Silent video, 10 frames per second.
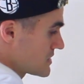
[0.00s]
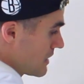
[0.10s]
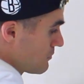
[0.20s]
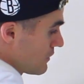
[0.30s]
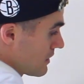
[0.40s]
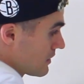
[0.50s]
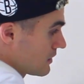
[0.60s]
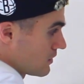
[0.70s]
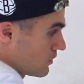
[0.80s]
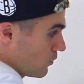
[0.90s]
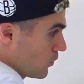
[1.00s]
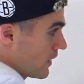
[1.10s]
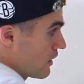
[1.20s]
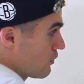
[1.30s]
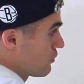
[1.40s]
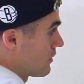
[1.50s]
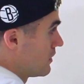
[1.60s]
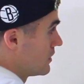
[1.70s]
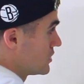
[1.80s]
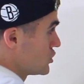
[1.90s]
Same thing with
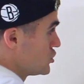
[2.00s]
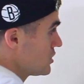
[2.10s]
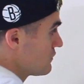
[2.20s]
g